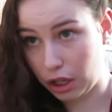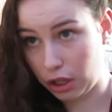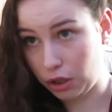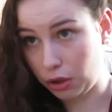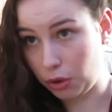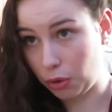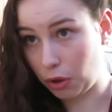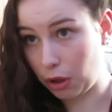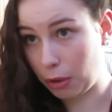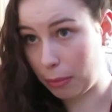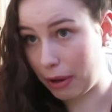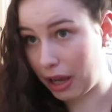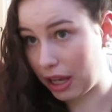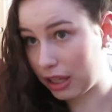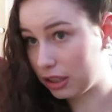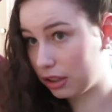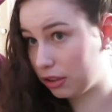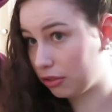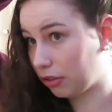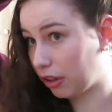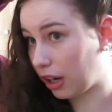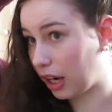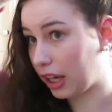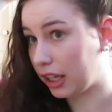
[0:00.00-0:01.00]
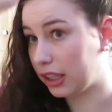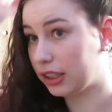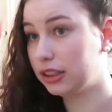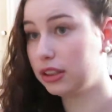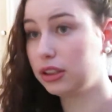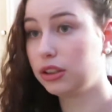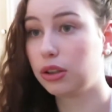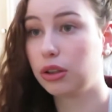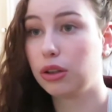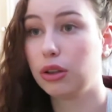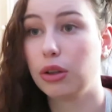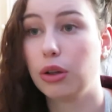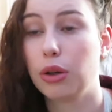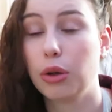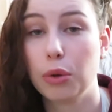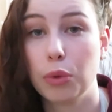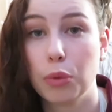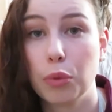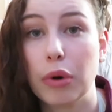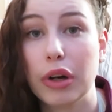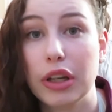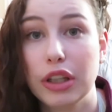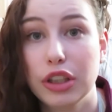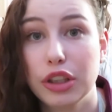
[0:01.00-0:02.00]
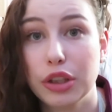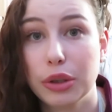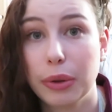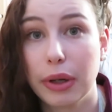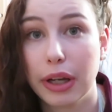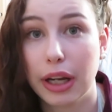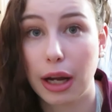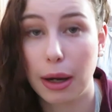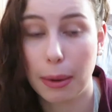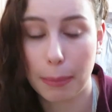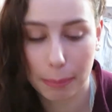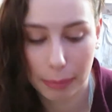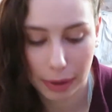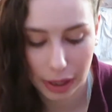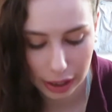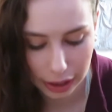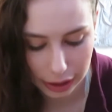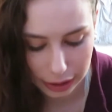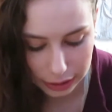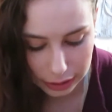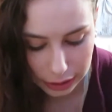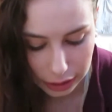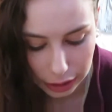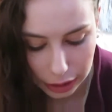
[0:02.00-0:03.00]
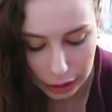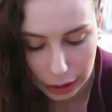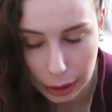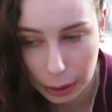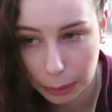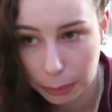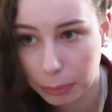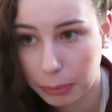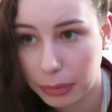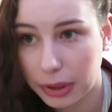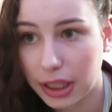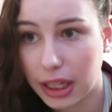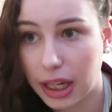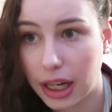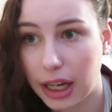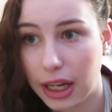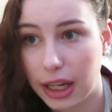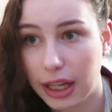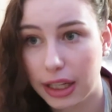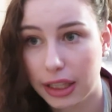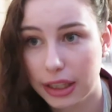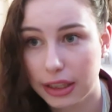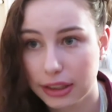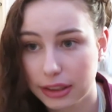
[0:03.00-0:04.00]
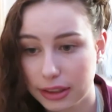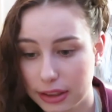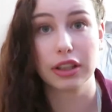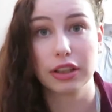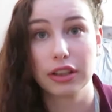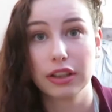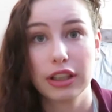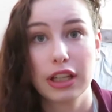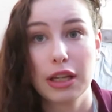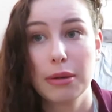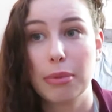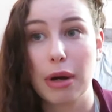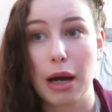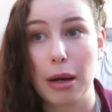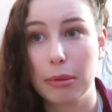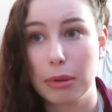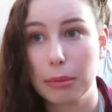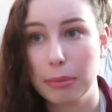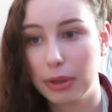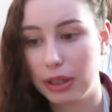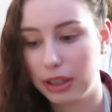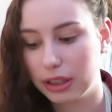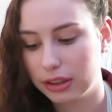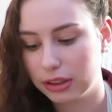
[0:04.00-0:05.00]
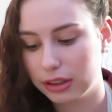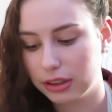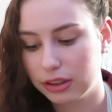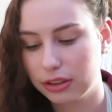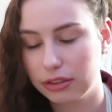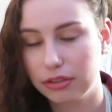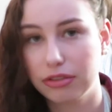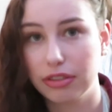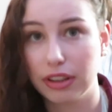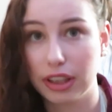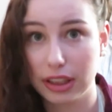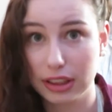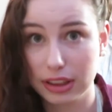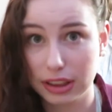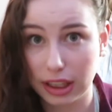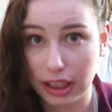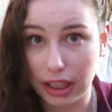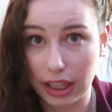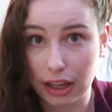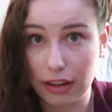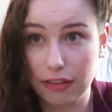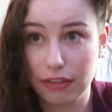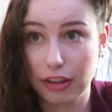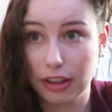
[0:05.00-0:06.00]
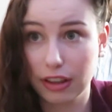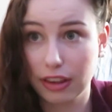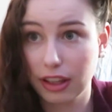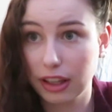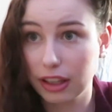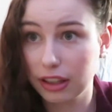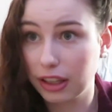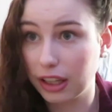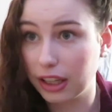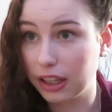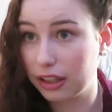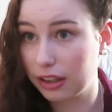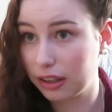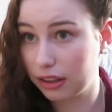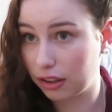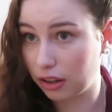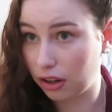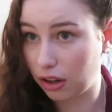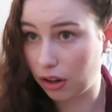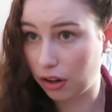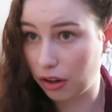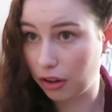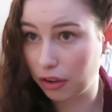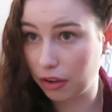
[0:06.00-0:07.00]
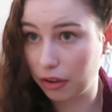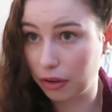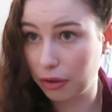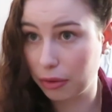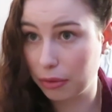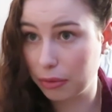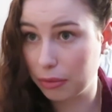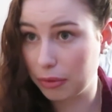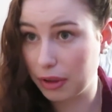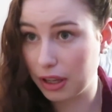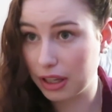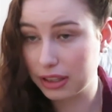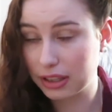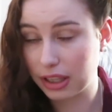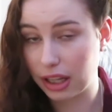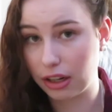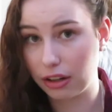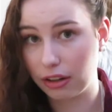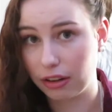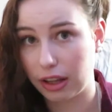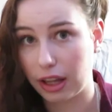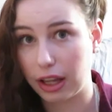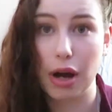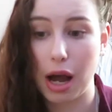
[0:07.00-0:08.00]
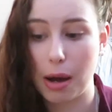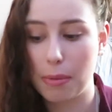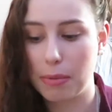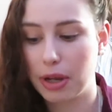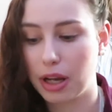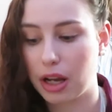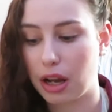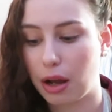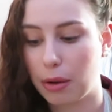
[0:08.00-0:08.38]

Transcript: your best friend when doing a bun, because literally bobby pins fix like everything, like all the things that are like popping